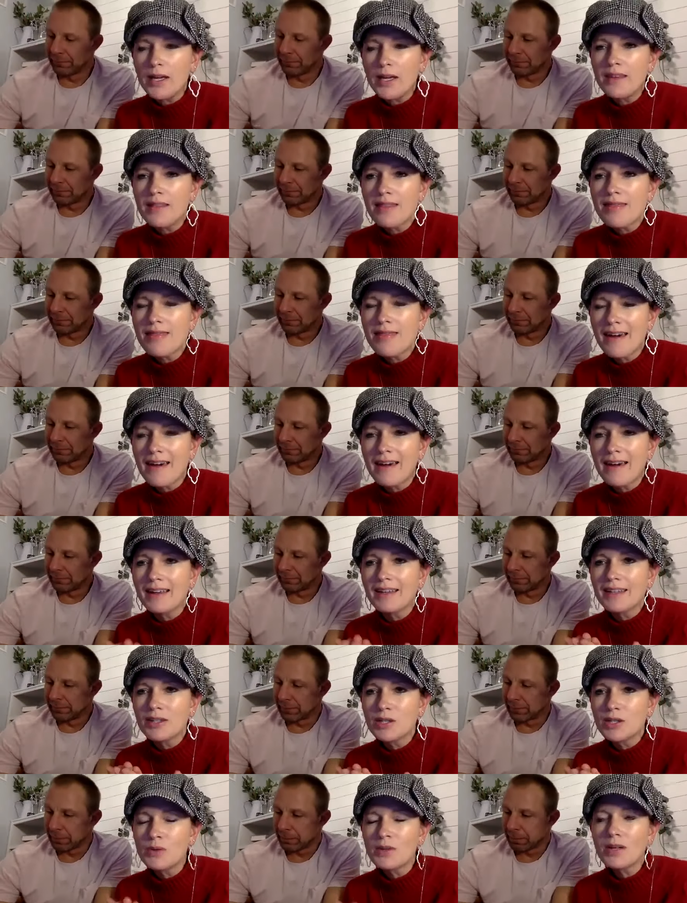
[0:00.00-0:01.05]
Speaker 1: point that
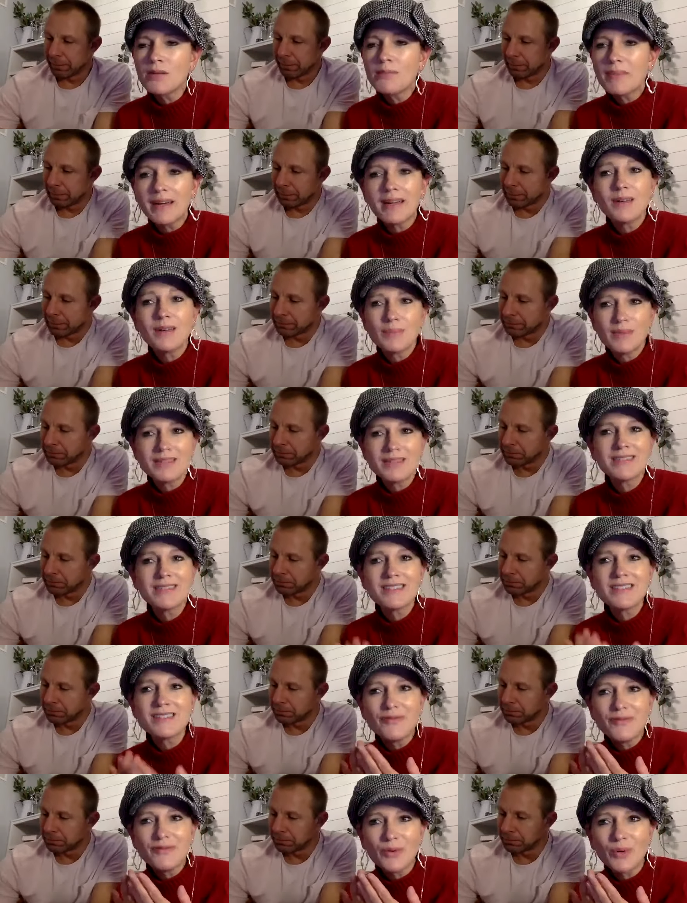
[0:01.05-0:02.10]
you can buy a
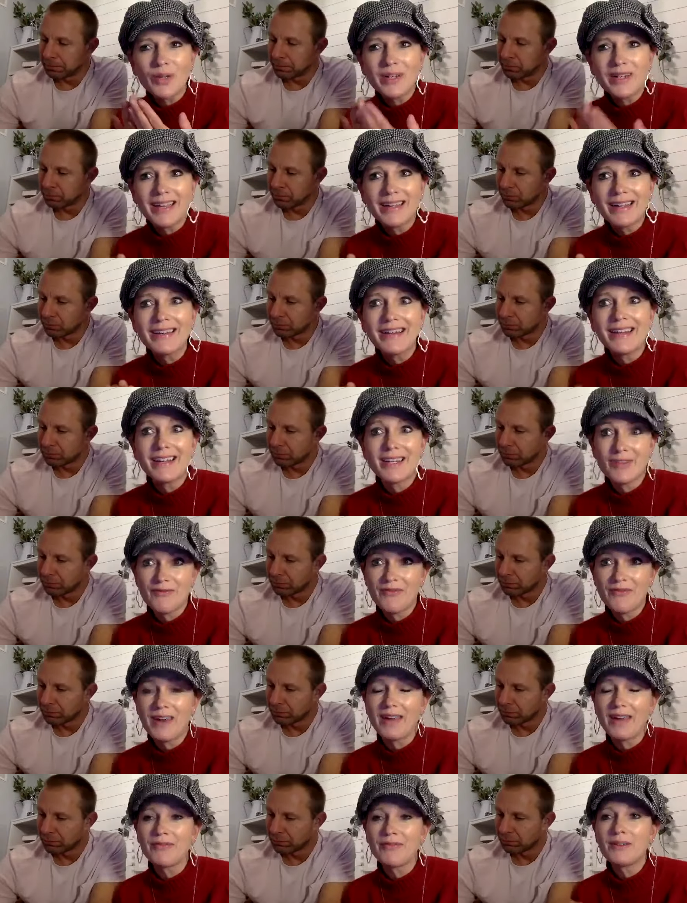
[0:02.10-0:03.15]
business for $9.95,
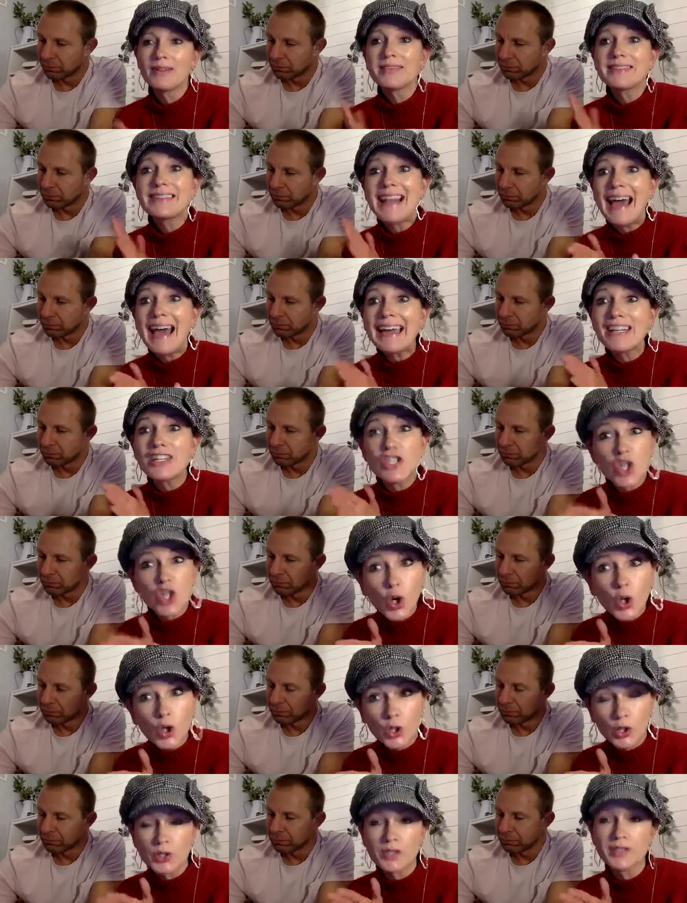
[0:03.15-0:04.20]

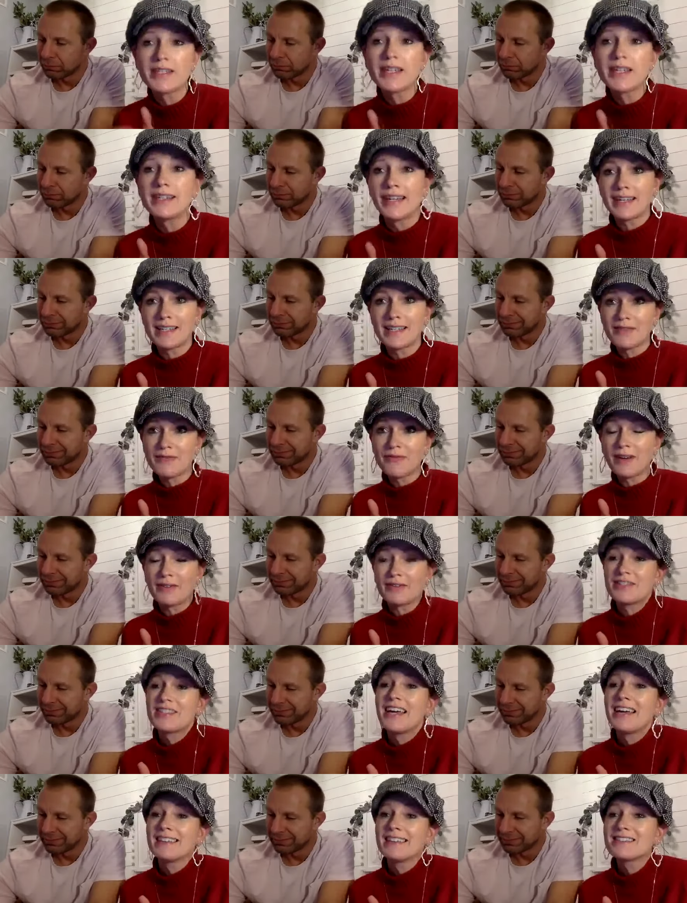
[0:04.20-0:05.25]

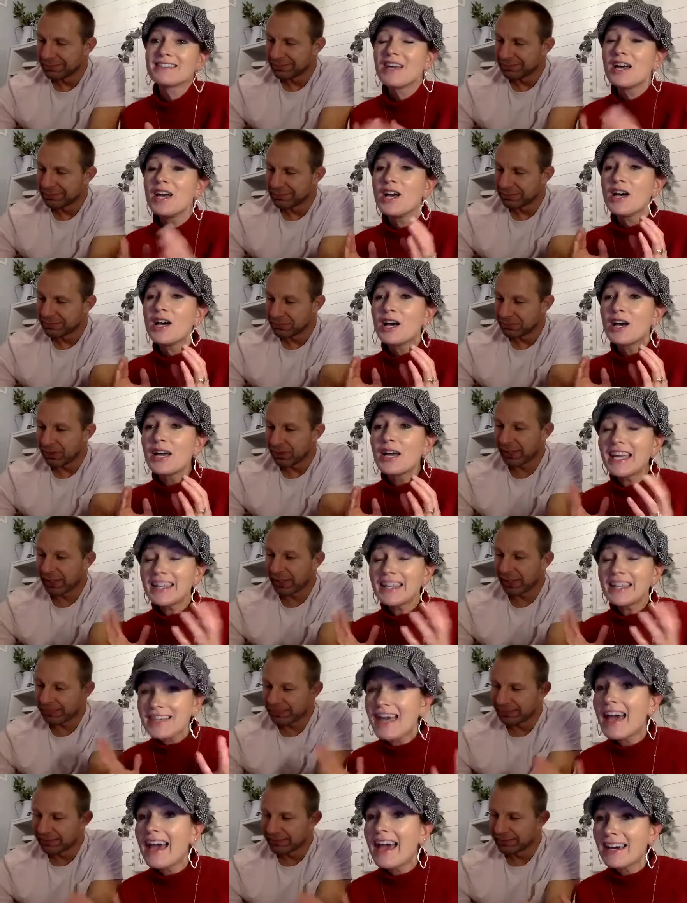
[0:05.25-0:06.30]
$9.95. Right.
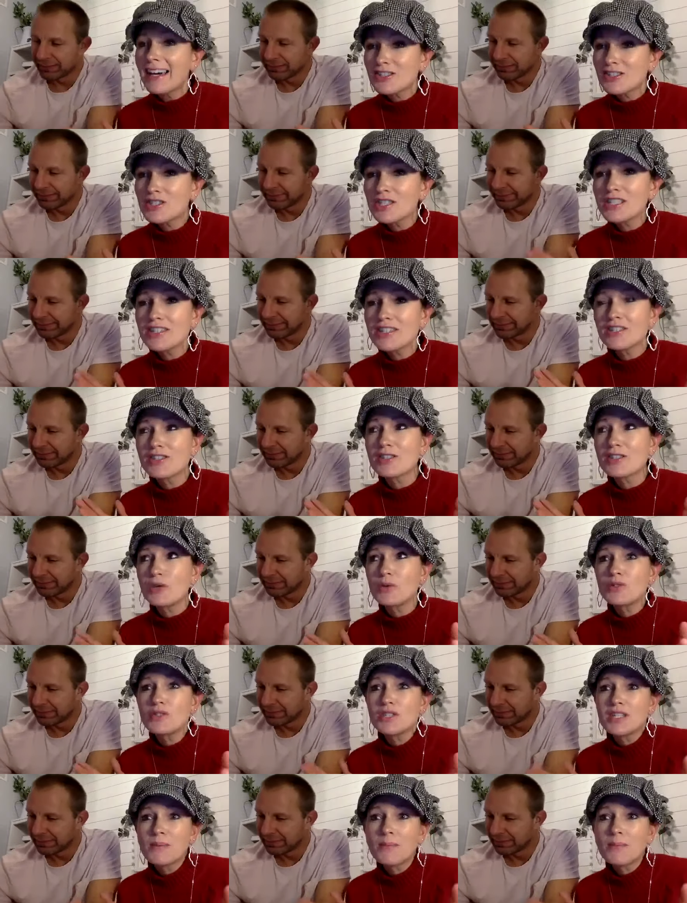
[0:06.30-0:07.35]
It's actually so
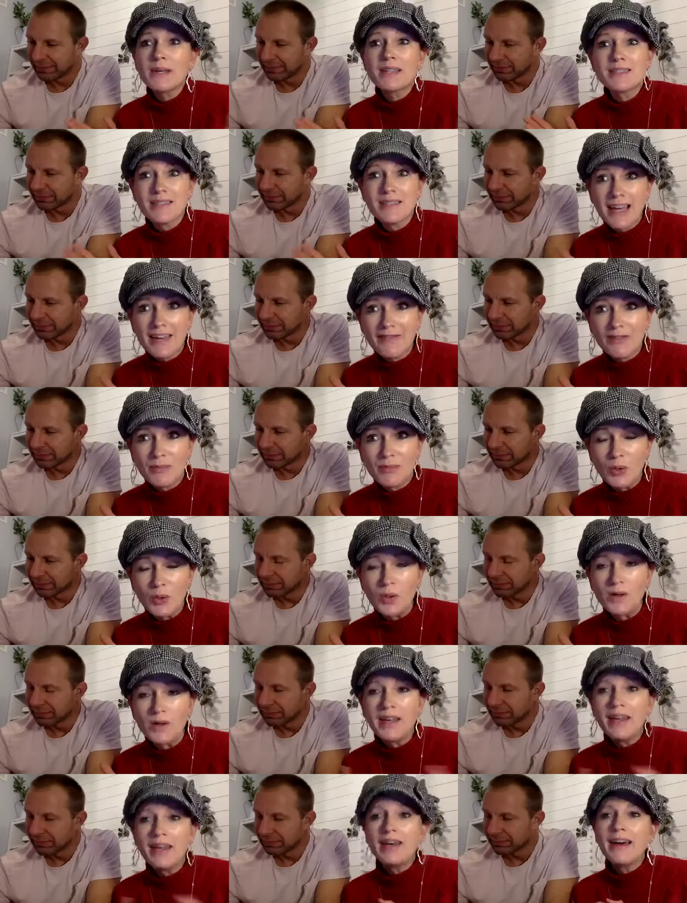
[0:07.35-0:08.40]
cheap, it's
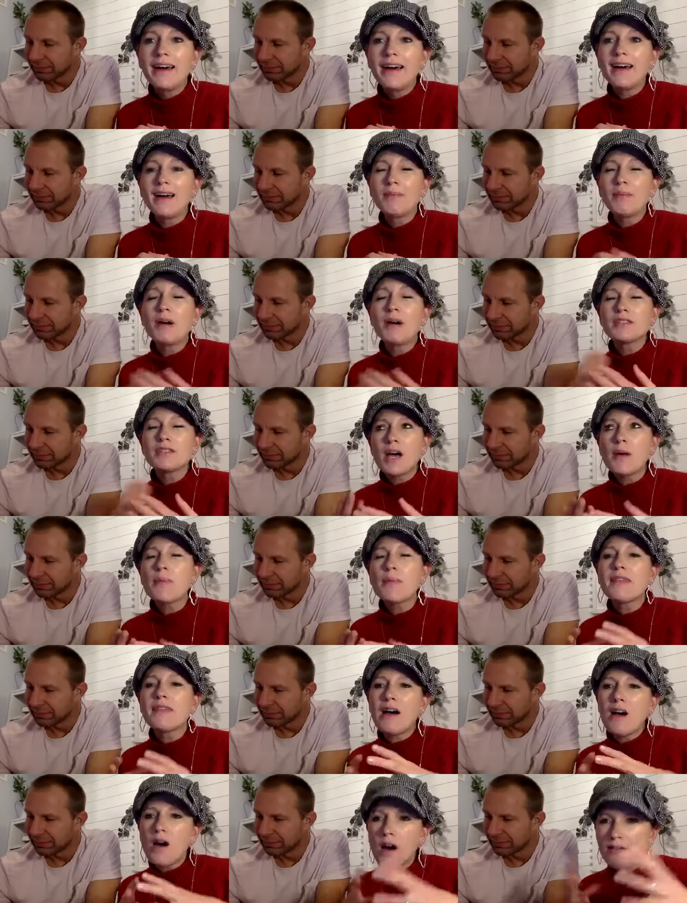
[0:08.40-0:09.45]
laughable. Um, on top of
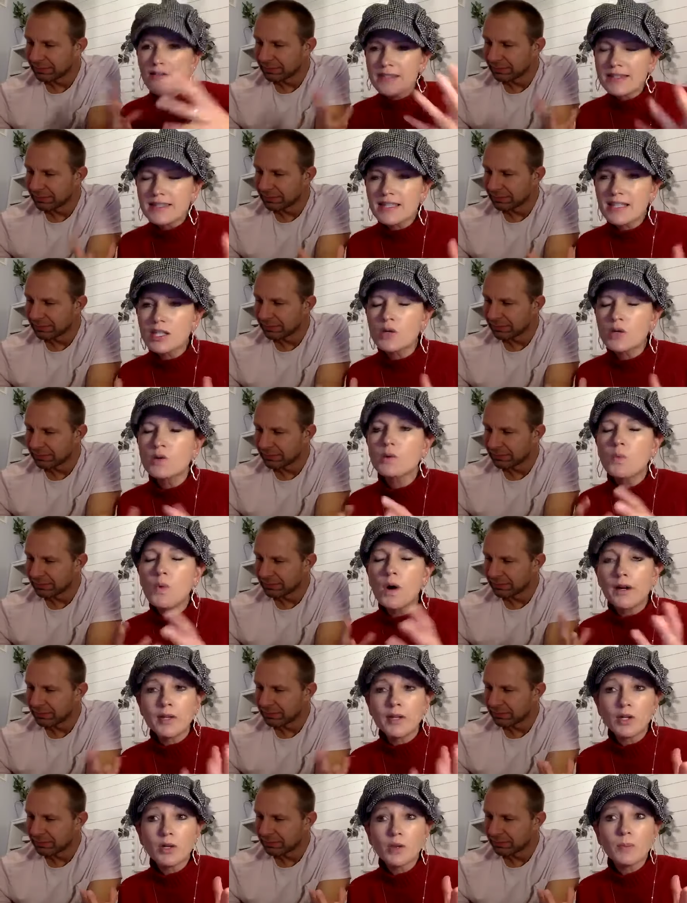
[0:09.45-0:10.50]
that, obviously you would
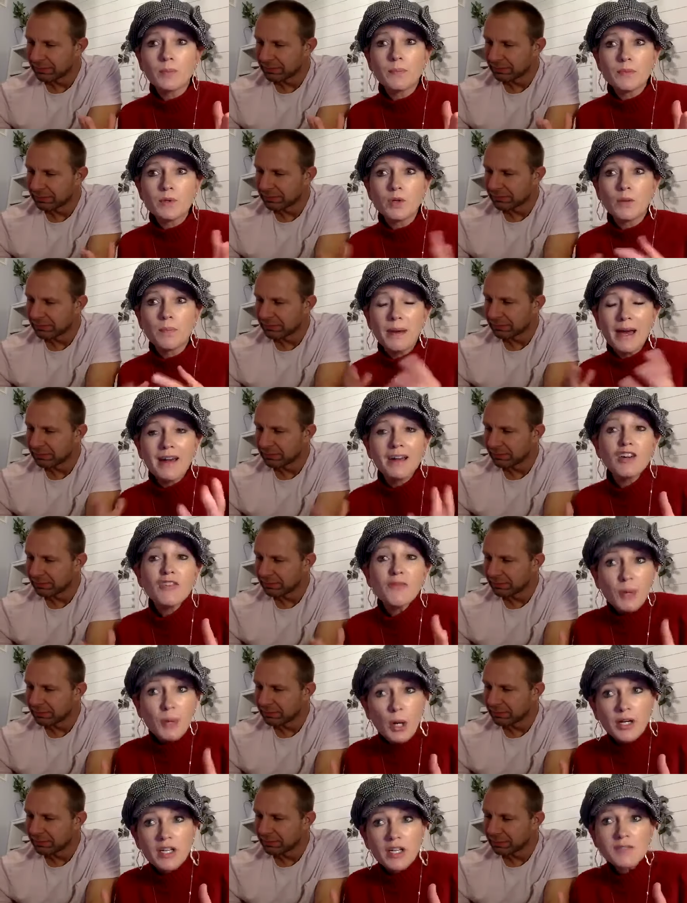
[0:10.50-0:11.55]
want your your pack of
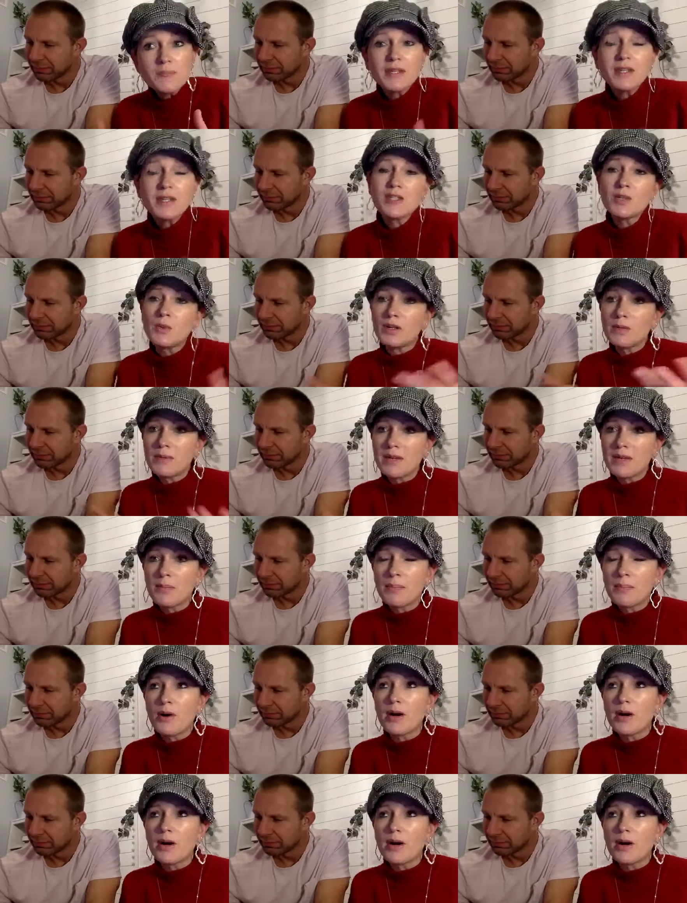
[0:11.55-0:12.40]
products because you want to be a